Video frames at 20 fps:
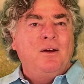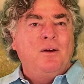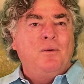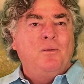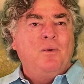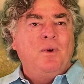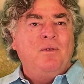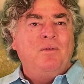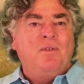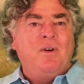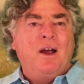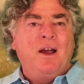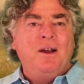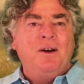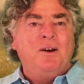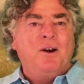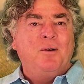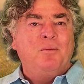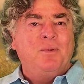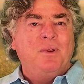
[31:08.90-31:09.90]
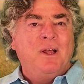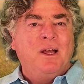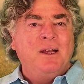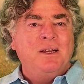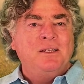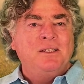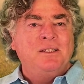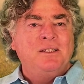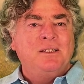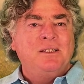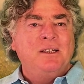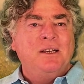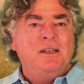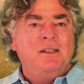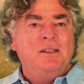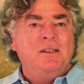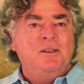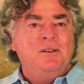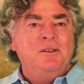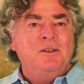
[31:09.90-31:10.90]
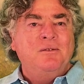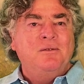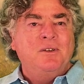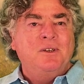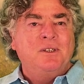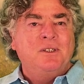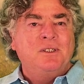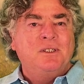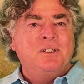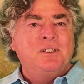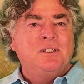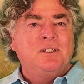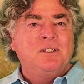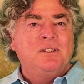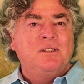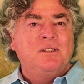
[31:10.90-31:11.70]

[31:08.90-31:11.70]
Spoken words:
we find our place in the universe.